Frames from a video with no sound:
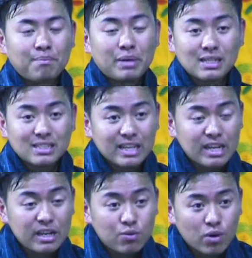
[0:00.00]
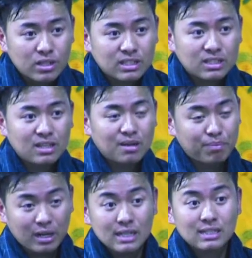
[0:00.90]
because
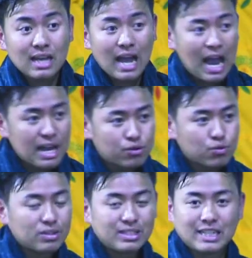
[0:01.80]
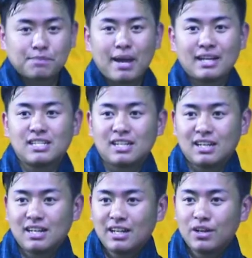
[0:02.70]
I too was expecting,
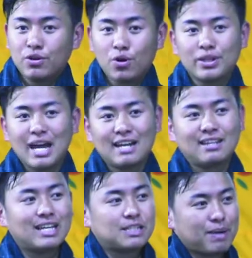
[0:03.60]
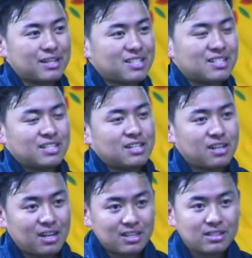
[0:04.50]
you know, that the
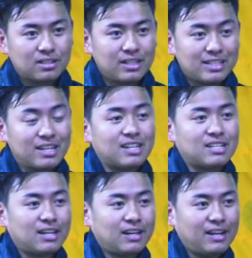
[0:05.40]
expectation hurts, isn't it?